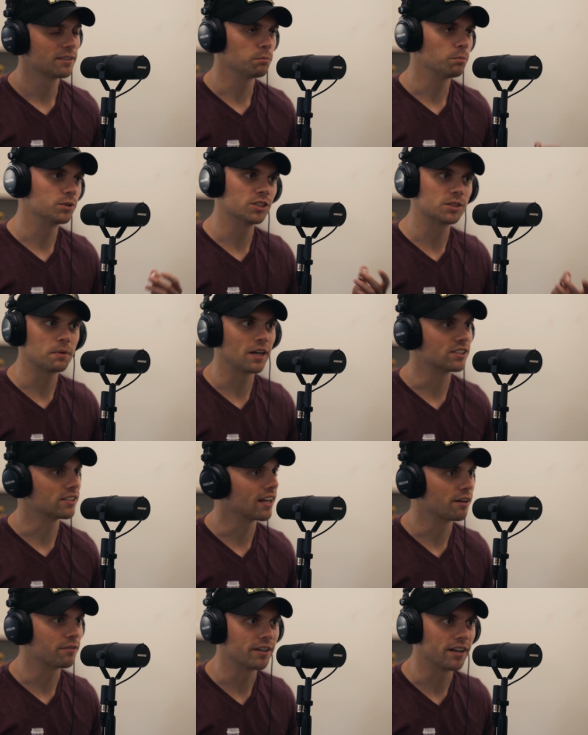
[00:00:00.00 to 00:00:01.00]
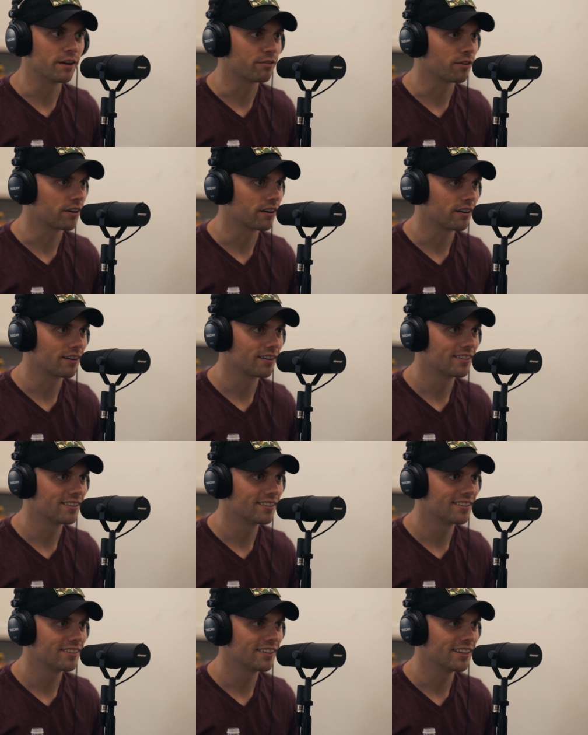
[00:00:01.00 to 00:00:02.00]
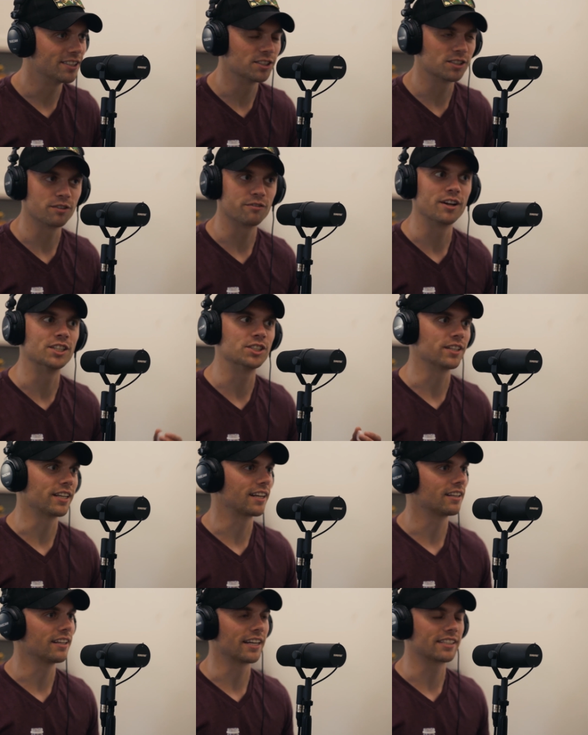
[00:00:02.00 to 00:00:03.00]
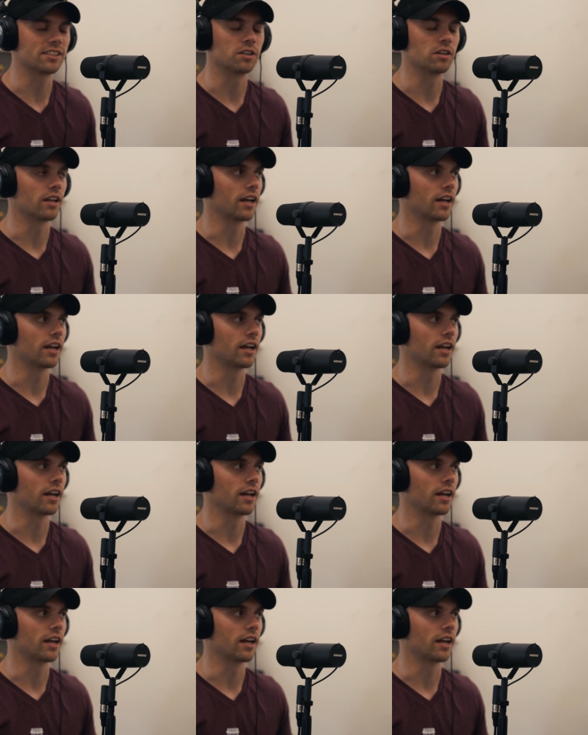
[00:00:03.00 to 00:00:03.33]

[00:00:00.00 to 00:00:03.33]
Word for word: But just imagine that every day for a year. It just eventually clicks, and you're that